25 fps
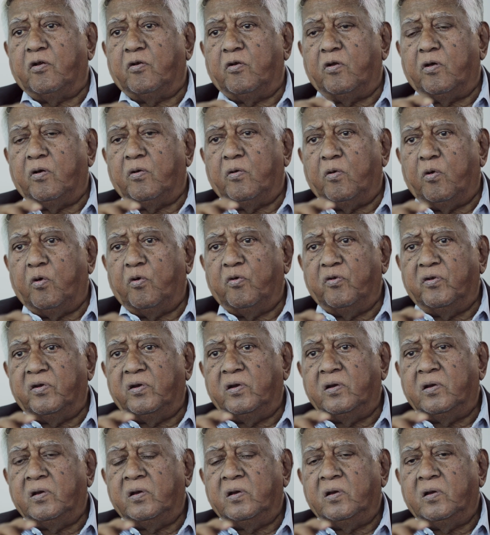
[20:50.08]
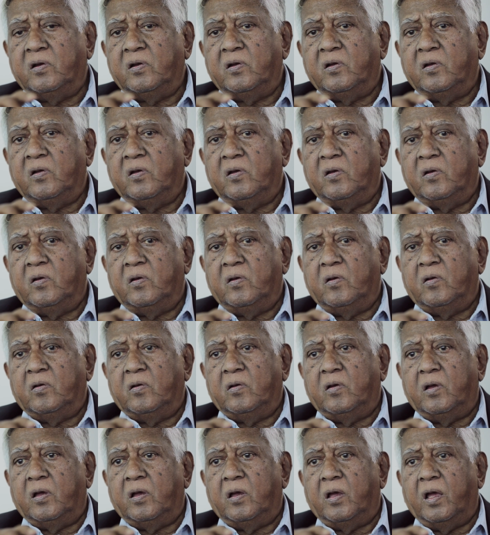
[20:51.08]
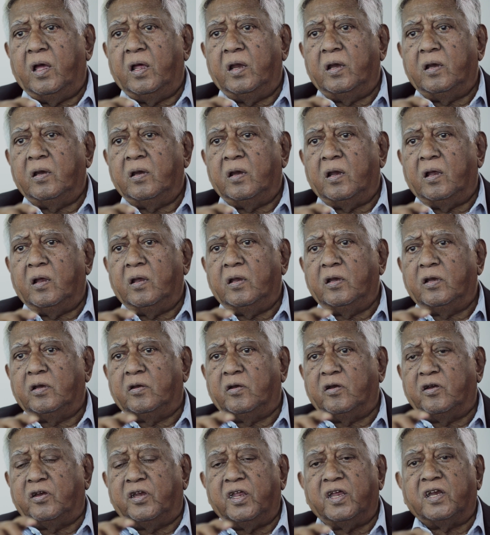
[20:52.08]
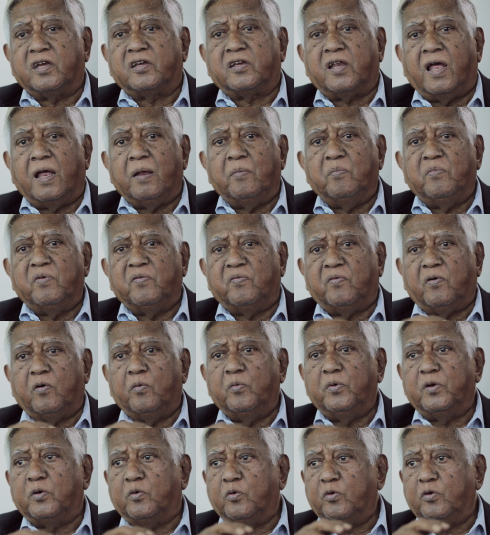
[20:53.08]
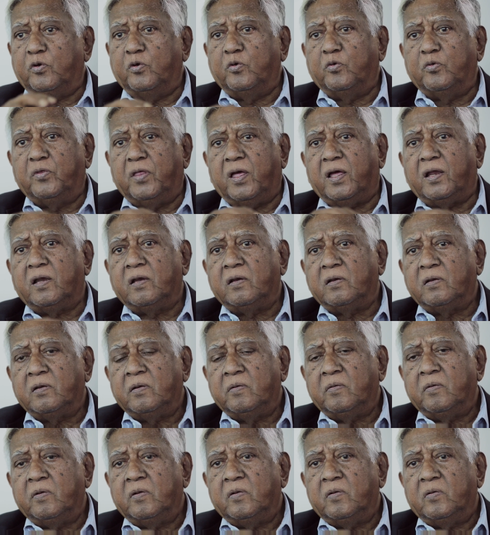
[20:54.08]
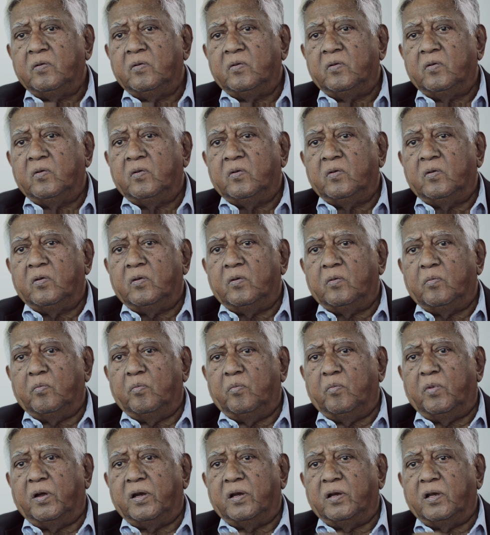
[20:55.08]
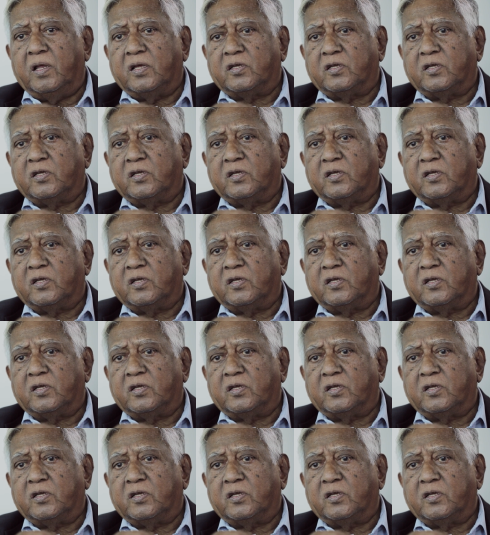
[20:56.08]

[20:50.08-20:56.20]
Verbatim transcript: on our own, and it will take time before we could do that. But